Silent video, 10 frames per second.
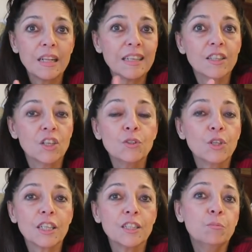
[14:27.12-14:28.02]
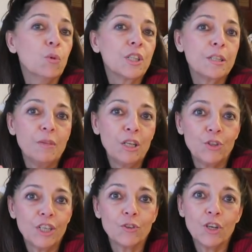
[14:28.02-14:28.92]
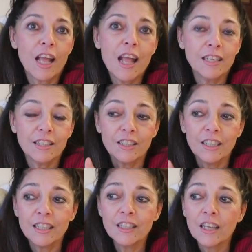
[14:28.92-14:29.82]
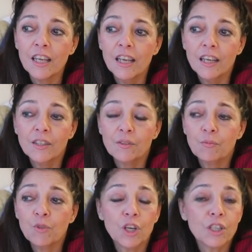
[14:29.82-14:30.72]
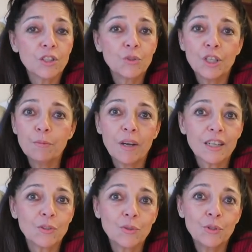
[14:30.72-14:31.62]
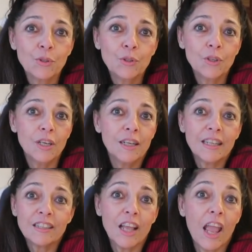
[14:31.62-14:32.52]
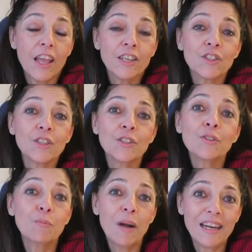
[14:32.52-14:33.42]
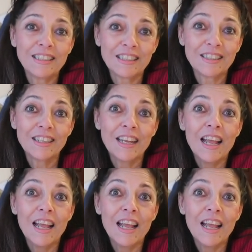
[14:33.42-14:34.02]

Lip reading: later on you're getting multimillionaire or anything, and you are not going back to that age you married.